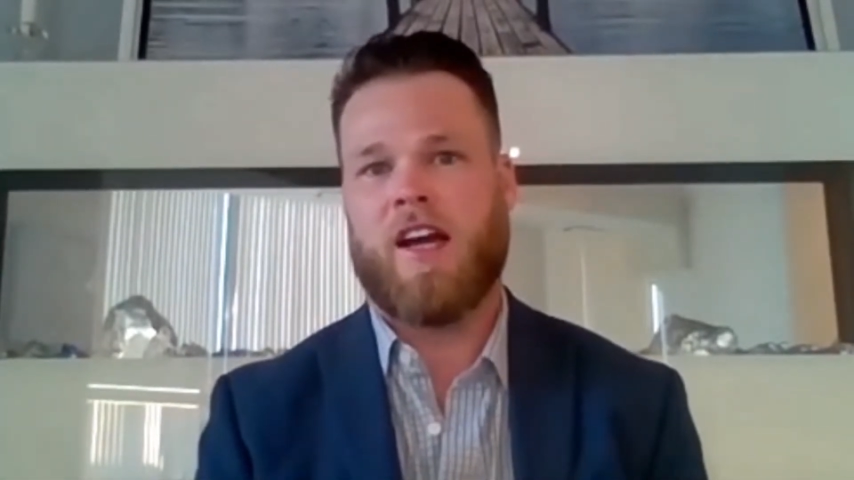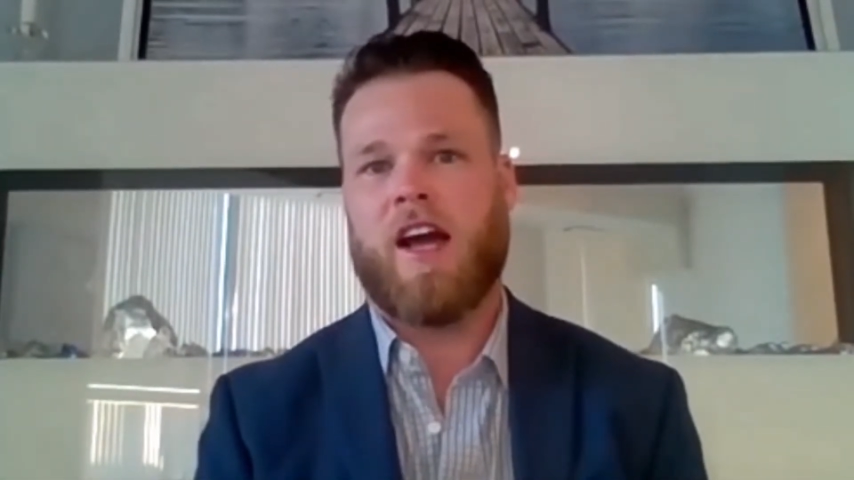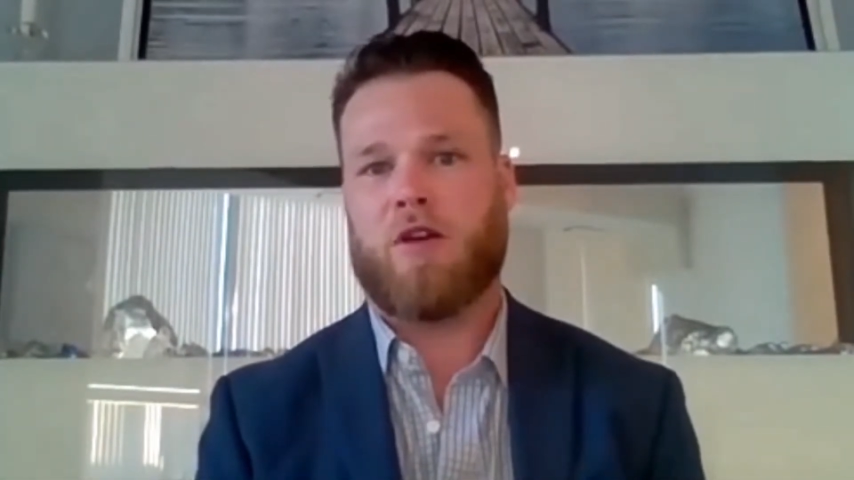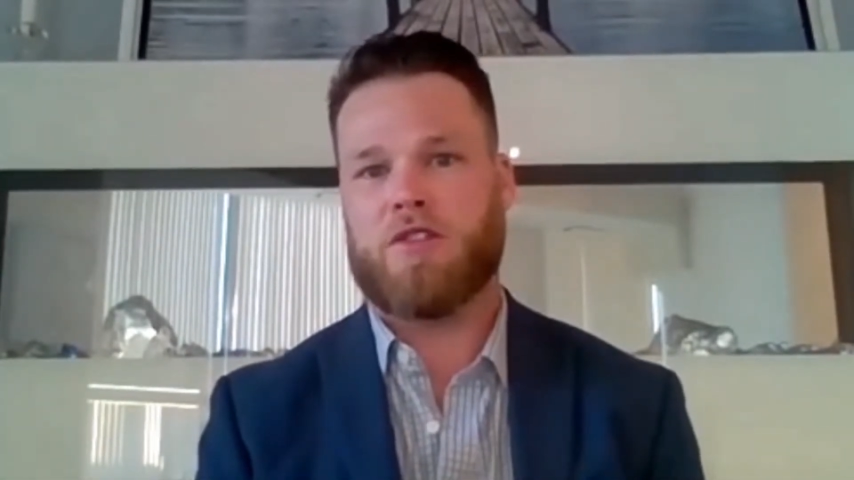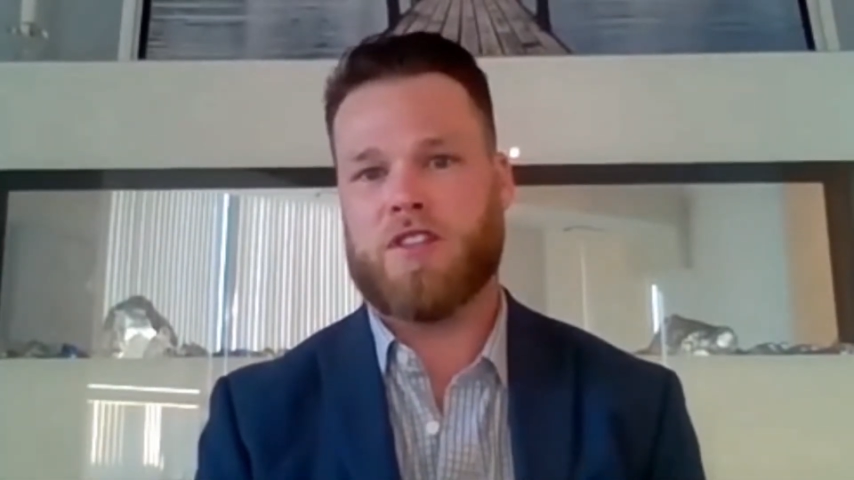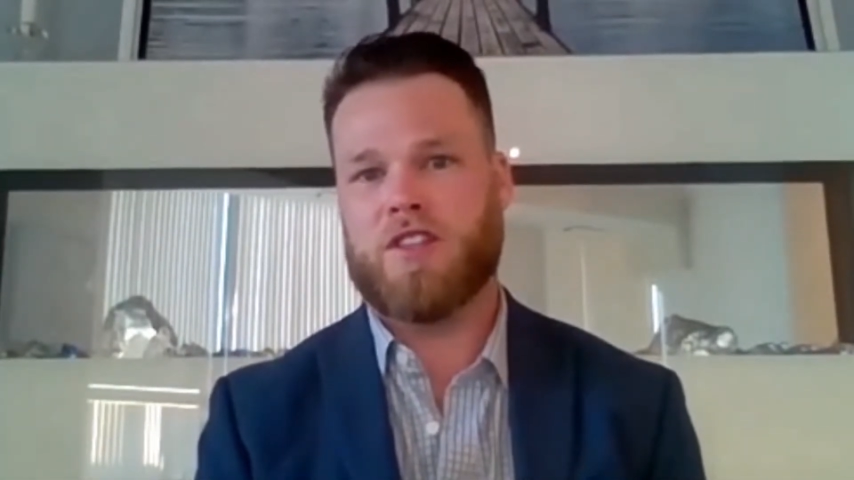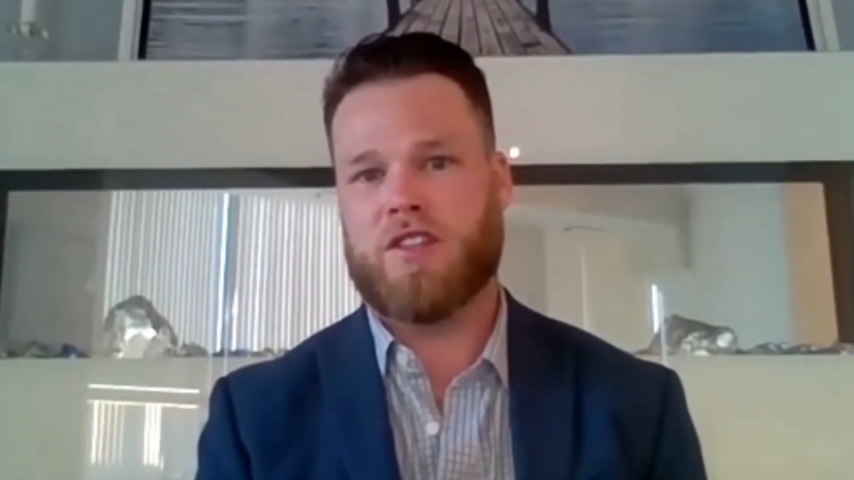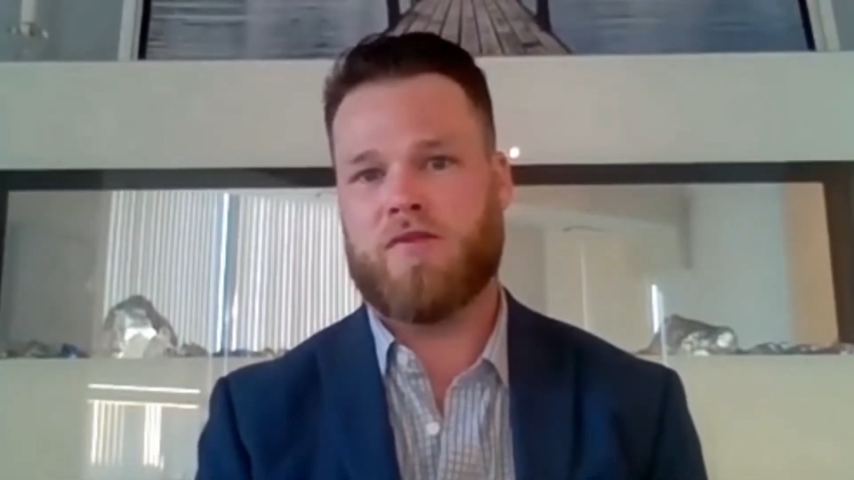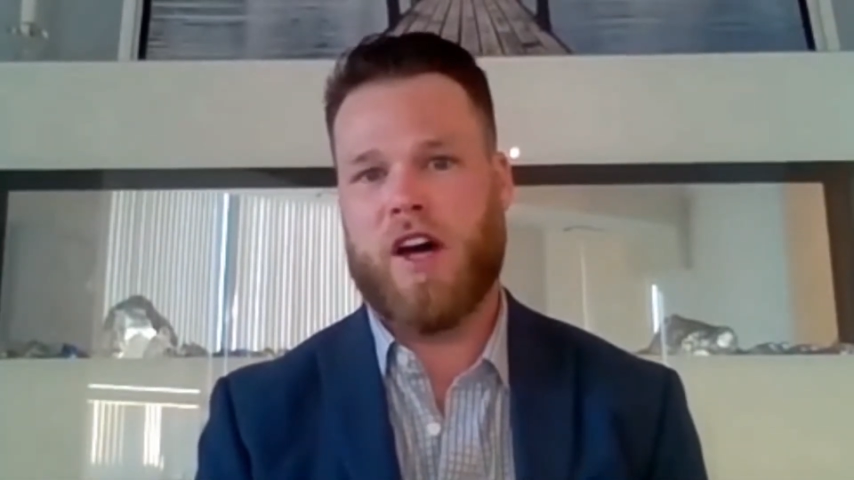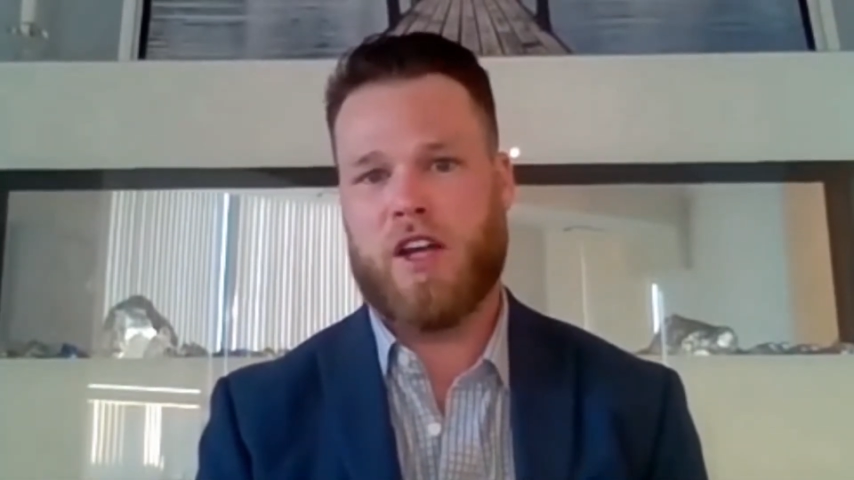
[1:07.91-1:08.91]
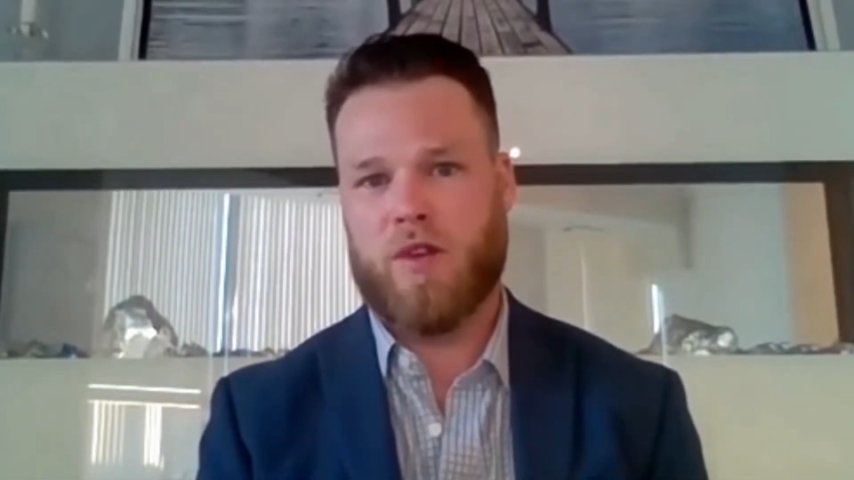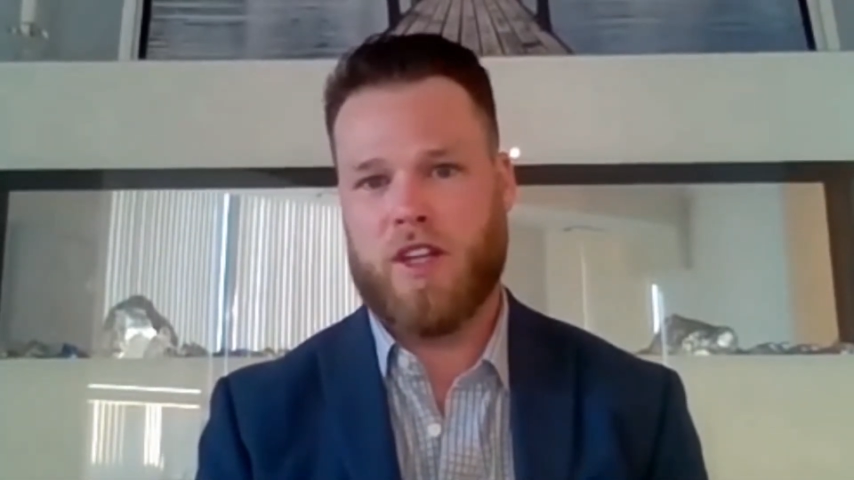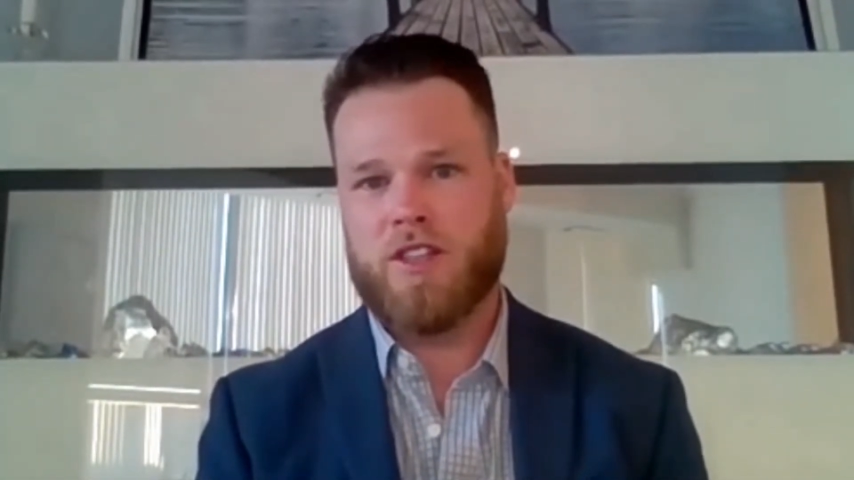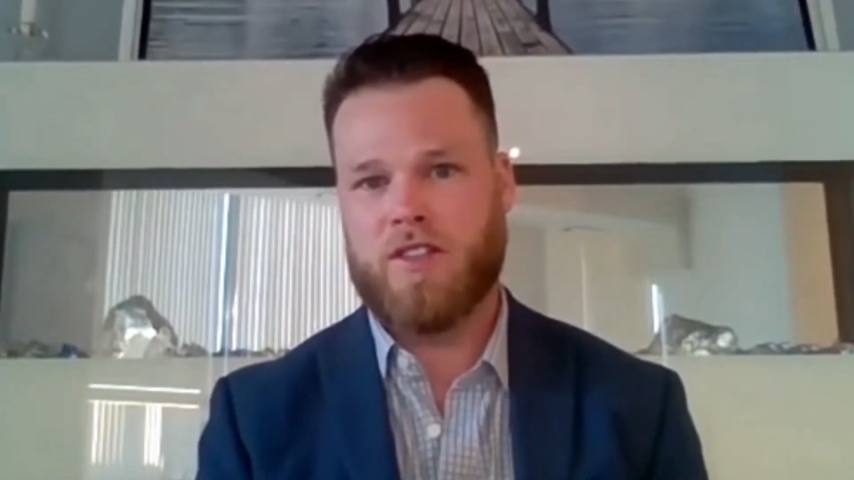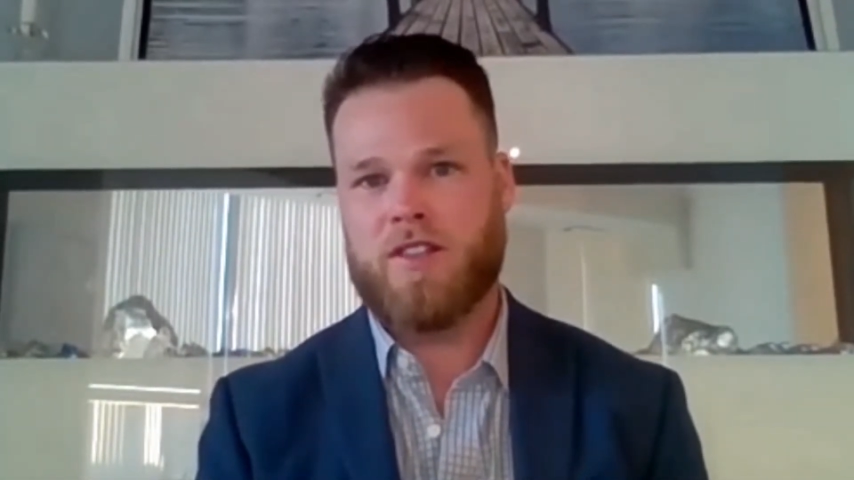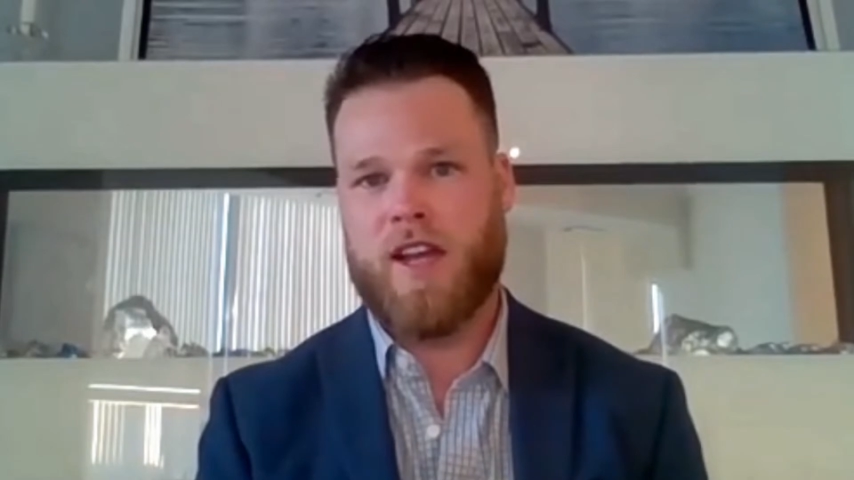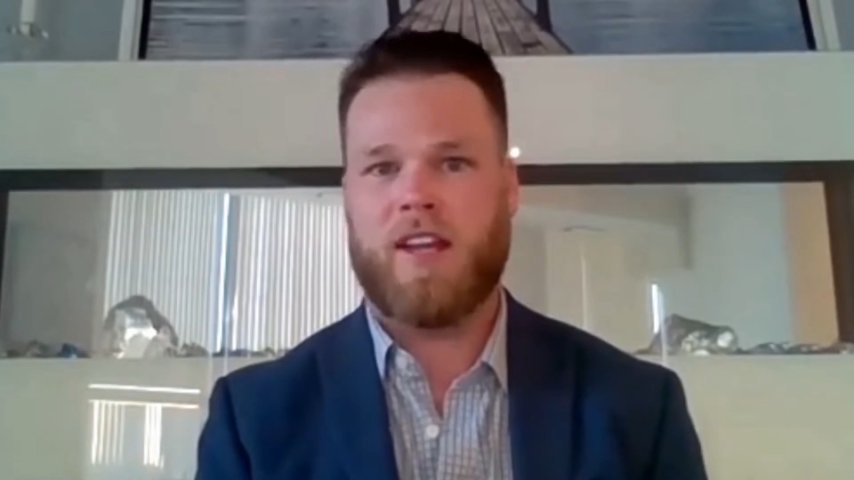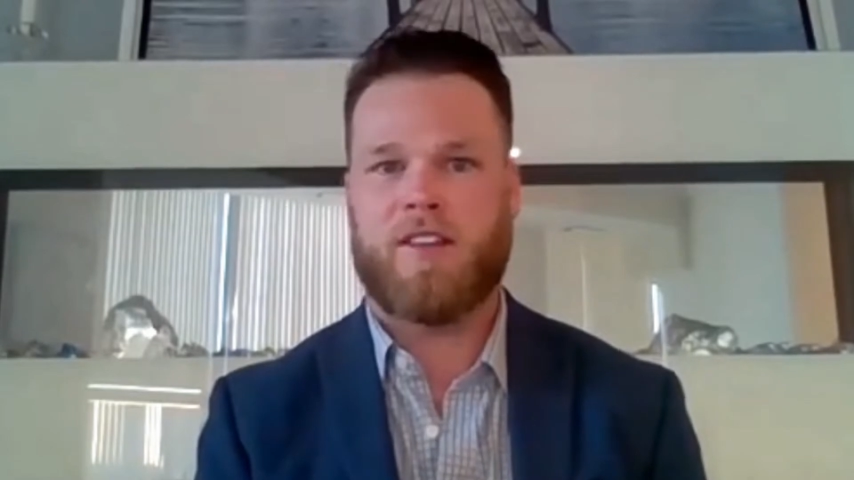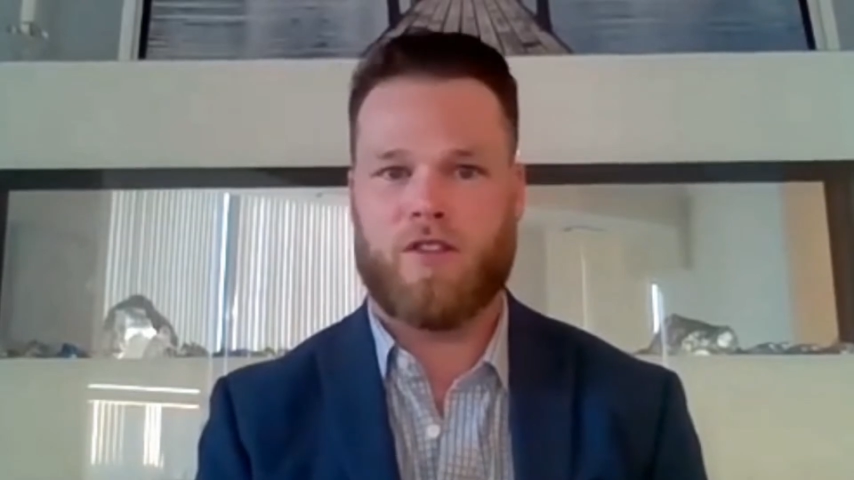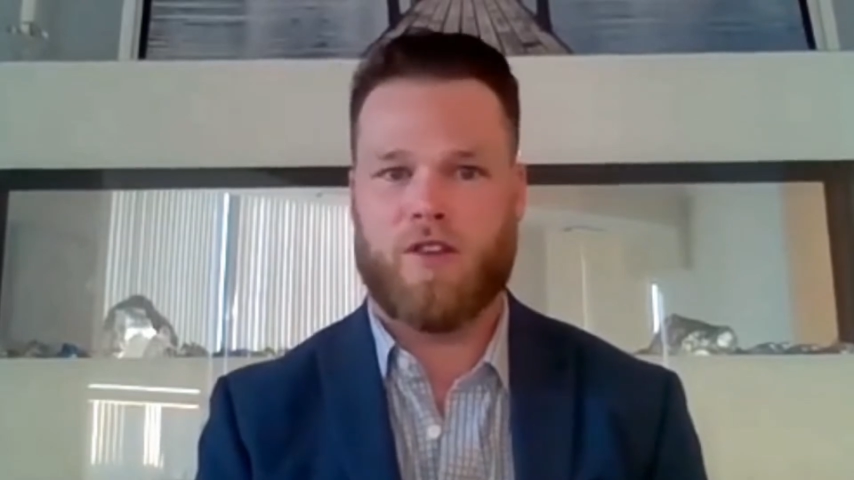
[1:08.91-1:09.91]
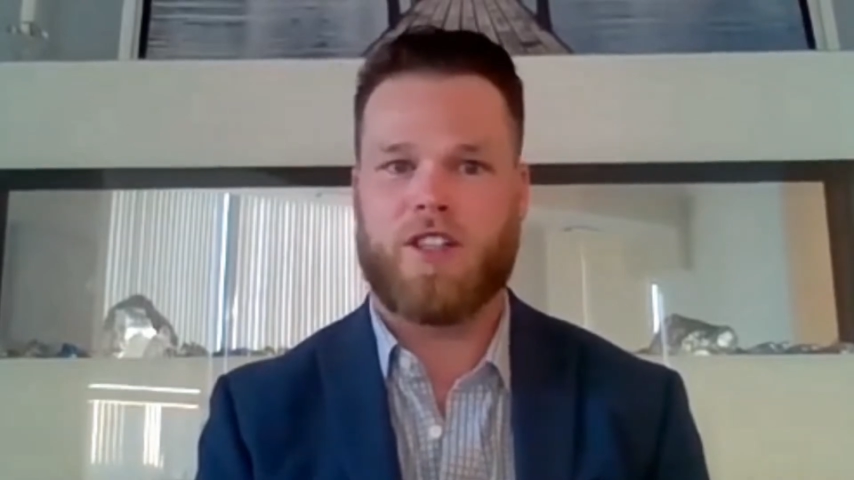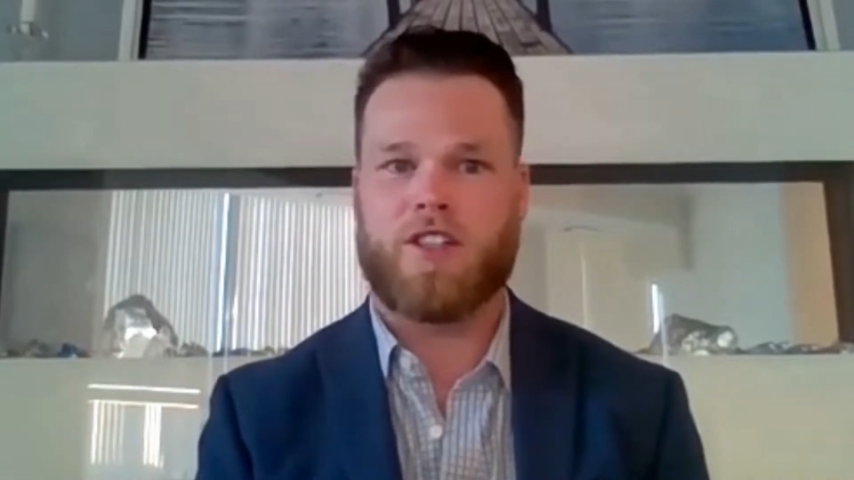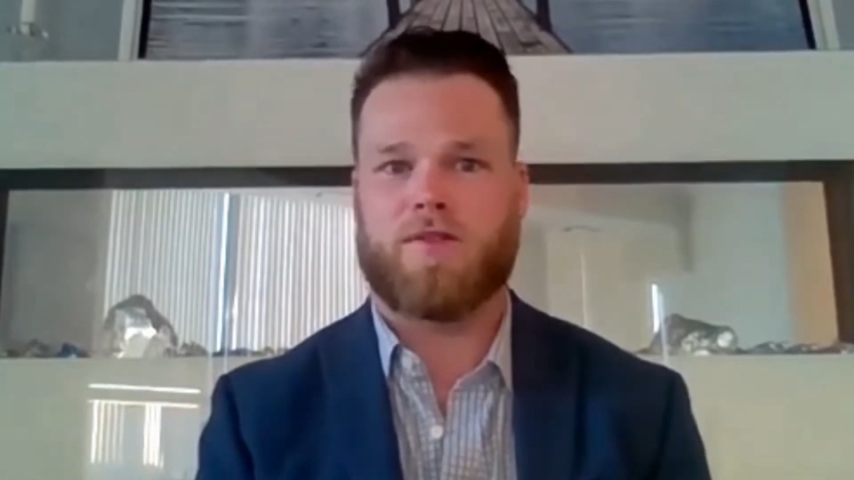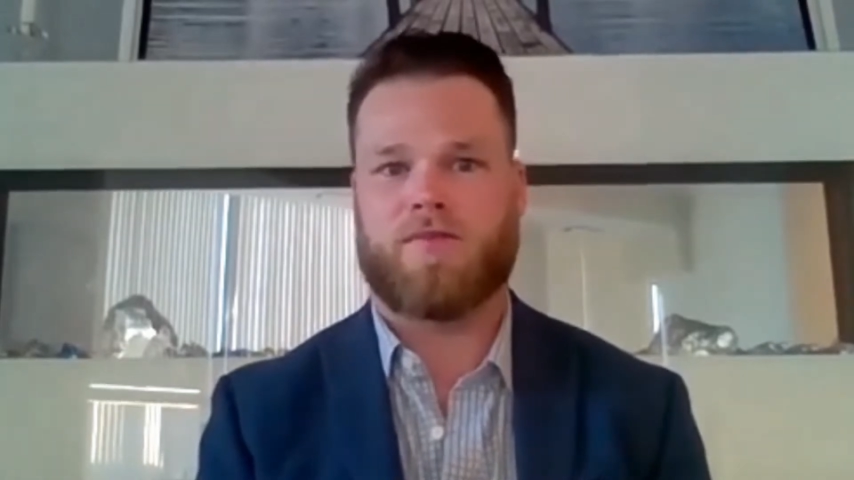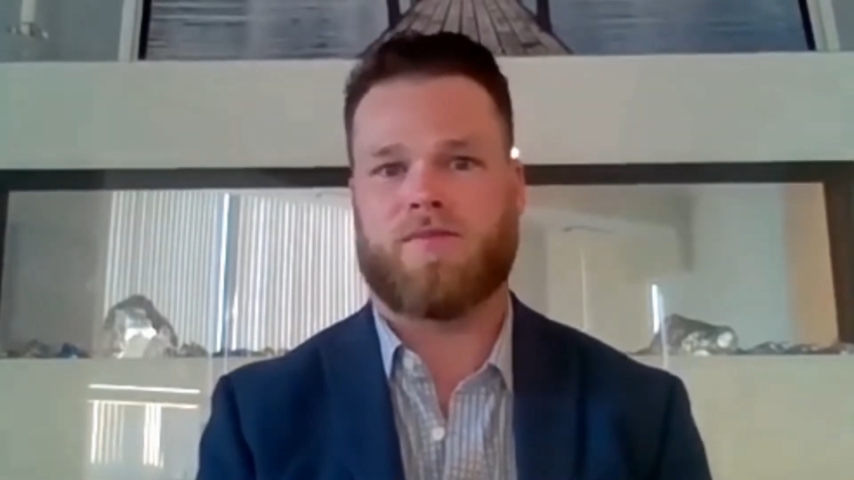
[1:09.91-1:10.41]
acquisition valuations, and integration.